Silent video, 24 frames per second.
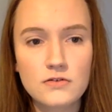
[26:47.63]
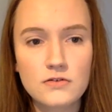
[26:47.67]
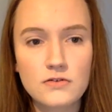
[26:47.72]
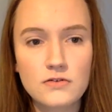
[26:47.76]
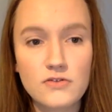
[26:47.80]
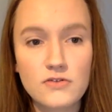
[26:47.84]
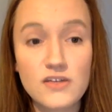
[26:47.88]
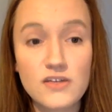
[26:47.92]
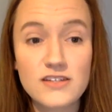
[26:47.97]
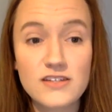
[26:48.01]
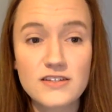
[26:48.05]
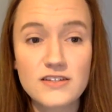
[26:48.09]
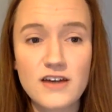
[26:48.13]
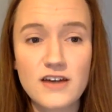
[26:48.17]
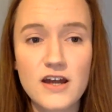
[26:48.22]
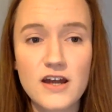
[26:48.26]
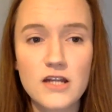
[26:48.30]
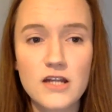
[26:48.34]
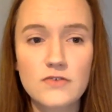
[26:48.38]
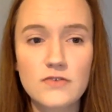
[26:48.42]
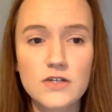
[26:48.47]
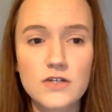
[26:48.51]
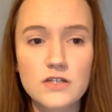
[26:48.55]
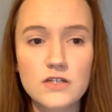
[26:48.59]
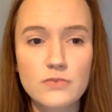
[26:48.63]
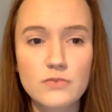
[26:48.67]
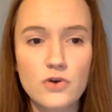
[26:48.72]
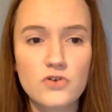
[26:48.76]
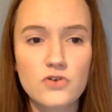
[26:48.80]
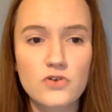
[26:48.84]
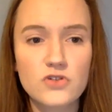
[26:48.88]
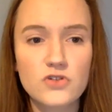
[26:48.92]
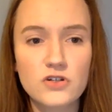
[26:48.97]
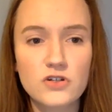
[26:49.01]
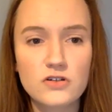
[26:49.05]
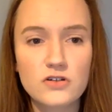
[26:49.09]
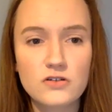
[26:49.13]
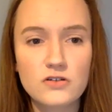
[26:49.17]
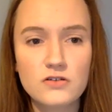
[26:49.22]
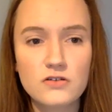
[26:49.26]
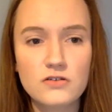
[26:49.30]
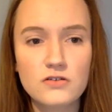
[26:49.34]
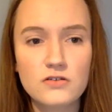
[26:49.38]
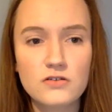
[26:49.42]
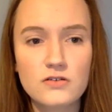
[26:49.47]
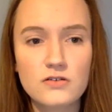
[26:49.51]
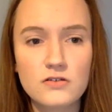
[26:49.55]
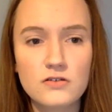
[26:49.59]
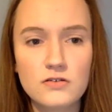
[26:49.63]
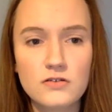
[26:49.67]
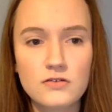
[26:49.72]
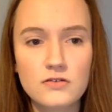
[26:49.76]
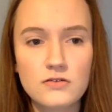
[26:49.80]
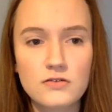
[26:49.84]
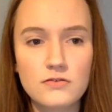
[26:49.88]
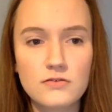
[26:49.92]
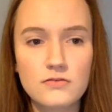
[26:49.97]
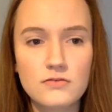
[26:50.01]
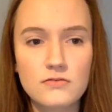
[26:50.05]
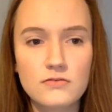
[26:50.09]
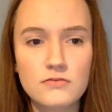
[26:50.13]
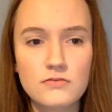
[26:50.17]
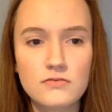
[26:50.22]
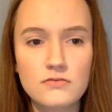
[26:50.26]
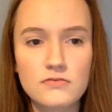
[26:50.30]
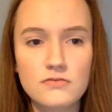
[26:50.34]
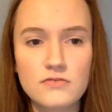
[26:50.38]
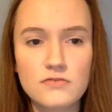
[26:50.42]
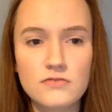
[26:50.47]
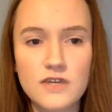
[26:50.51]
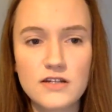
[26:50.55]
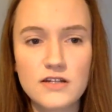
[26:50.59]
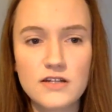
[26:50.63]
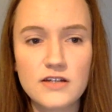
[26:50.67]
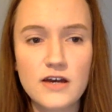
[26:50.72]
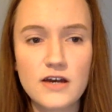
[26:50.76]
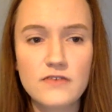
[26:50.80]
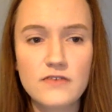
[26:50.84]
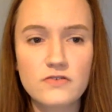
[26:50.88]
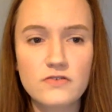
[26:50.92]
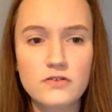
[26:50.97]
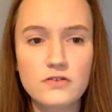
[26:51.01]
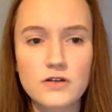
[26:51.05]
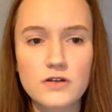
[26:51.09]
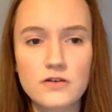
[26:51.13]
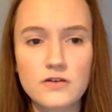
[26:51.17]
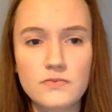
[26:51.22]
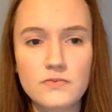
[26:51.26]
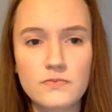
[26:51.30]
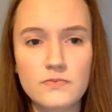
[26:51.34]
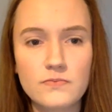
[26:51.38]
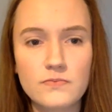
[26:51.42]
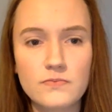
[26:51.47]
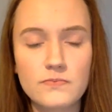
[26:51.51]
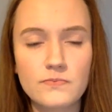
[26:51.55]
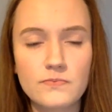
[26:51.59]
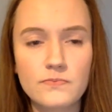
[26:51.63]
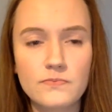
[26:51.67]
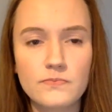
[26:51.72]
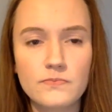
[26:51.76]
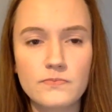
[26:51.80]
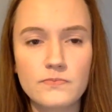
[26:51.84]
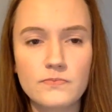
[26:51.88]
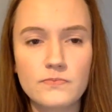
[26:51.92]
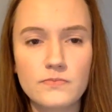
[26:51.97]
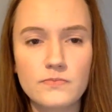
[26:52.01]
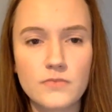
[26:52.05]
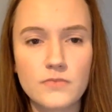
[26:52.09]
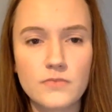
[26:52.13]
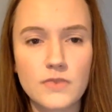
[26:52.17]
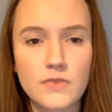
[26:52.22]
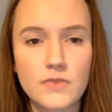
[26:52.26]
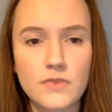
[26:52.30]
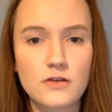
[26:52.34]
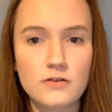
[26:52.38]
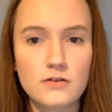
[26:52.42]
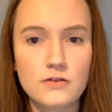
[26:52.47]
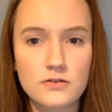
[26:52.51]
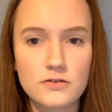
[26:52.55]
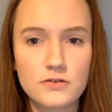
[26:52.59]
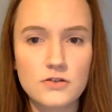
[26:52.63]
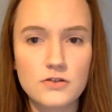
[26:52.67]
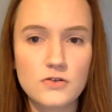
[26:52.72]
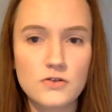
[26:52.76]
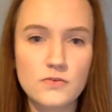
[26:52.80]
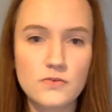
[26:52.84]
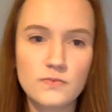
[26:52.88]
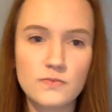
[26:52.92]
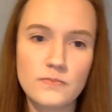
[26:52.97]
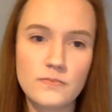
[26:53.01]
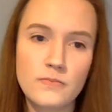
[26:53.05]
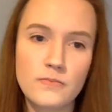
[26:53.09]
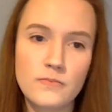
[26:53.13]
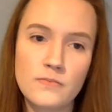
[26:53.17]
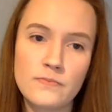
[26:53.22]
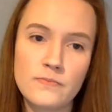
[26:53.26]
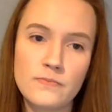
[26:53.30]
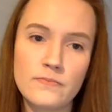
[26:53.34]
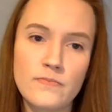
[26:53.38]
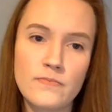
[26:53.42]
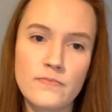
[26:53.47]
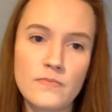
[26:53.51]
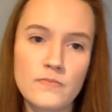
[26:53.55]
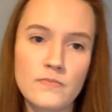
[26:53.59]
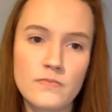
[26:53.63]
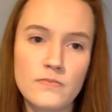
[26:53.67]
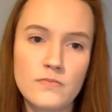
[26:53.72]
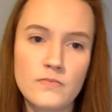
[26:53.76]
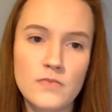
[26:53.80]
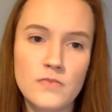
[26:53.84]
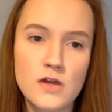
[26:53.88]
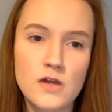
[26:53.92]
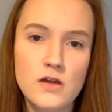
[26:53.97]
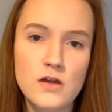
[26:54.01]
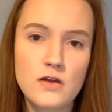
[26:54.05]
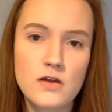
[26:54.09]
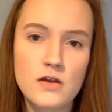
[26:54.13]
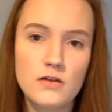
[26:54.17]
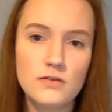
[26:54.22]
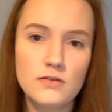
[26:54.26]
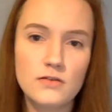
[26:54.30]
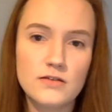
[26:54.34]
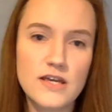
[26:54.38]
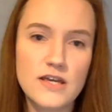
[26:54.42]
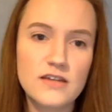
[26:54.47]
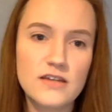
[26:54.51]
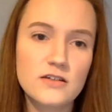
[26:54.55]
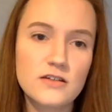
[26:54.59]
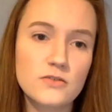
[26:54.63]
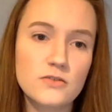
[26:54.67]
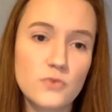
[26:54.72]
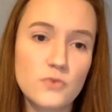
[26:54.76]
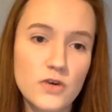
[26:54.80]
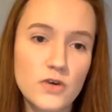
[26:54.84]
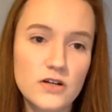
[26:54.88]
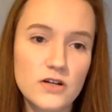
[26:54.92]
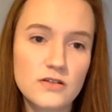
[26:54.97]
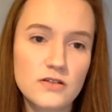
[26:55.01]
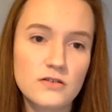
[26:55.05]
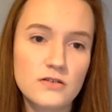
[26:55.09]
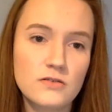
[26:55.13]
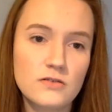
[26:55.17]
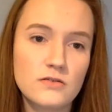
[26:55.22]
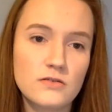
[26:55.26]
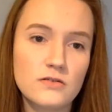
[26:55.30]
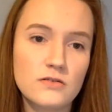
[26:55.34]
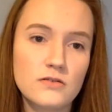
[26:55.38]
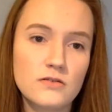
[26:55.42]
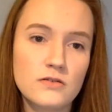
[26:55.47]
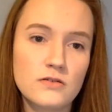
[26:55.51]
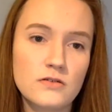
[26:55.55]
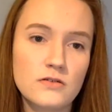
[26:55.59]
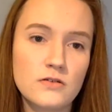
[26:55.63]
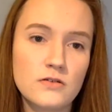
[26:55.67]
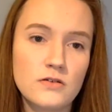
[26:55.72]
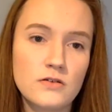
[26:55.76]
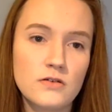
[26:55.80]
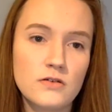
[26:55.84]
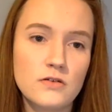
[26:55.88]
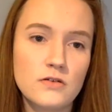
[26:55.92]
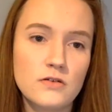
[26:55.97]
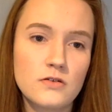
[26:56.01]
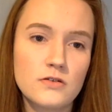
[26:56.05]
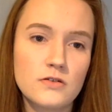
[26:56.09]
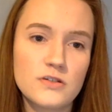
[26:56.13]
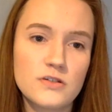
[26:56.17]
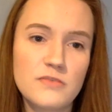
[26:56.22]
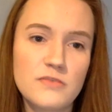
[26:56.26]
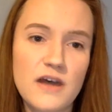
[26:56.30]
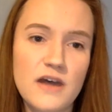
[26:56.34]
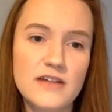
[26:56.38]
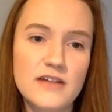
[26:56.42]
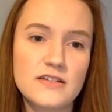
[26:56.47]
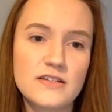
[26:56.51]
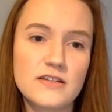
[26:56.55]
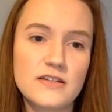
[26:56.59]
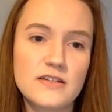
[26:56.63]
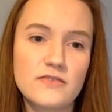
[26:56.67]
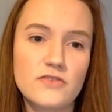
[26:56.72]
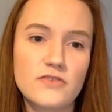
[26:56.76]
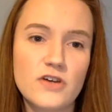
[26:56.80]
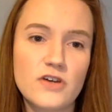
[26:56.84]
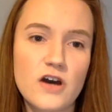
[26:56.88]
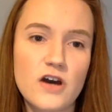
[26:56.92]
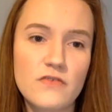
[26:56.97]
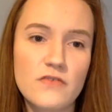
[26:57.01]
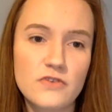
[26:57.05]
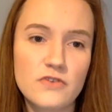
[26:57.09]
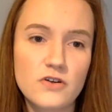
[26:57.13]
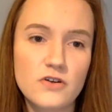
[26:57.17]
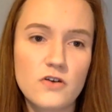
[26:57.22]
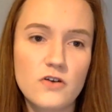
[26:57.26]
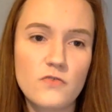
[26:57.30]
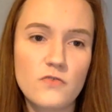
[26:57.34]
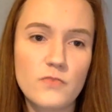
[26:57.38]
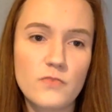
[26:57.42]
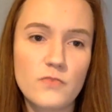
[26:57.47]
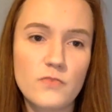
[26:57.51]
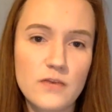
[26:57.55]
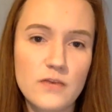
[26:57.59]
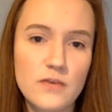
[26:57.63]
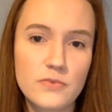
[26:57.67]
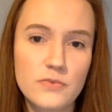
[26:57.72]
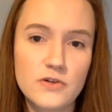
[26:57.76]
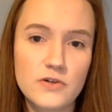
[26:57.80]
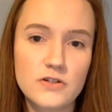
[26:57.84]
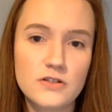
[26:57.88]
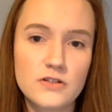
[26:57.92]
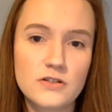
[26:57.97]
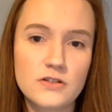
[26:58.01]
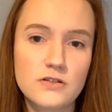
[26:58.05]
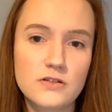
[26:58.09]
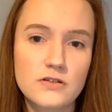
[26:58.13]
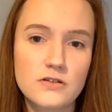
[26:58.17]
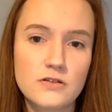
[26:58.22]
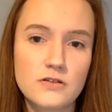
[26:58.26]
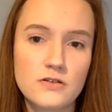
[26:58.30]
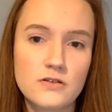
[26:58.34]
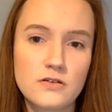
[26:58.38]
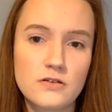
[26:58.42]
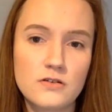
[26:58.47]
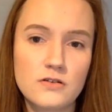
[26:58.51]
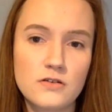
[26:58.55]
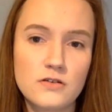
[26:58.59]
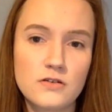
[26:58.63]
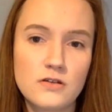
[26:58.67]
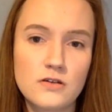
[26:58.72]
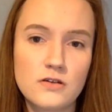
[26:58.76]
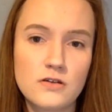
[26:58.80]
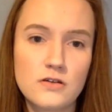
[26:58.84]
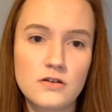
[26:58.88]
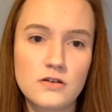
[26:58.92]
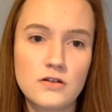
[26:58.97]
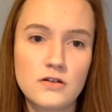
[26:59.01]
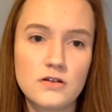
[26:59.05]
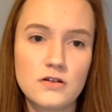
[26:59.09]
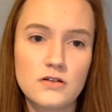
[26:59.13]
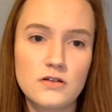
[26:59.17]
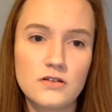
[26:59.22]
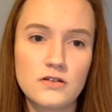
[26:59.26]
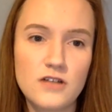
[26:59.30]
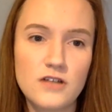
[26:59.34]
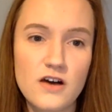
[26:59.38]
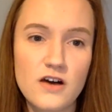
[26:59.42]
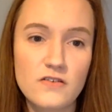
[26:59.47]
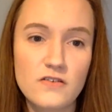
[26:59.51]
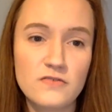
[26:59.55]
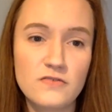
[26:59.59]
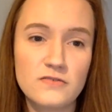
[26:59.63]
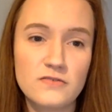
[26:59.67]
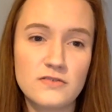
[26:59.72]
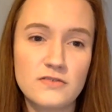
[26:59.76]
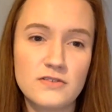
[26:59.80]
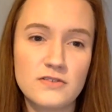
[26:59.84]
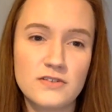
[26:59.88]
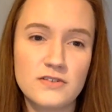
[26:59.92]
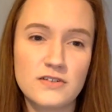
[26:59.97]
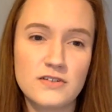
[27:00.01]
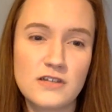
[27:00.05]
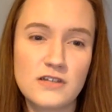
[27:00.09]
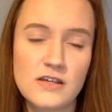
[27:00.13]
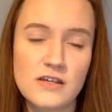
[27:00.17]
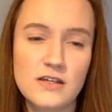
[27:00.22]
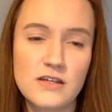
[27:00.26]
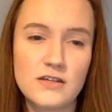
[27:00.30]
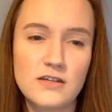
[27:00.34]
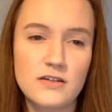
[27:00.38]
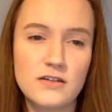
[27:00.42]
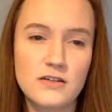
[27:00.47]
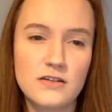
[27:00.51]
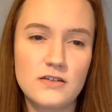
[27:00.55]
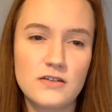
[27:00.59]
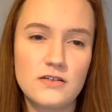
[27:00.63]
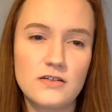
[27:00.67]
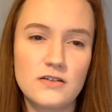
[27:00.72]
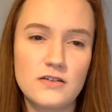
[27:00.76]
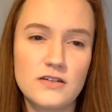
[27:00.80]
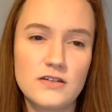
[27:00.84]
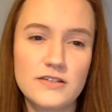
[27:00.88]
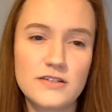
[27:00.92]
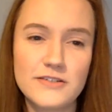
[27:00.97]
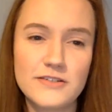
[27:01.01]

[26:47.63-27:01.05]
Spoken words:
This kind of exposure, they die for it. 2. Naked word, demanding the cover of papers. Love is a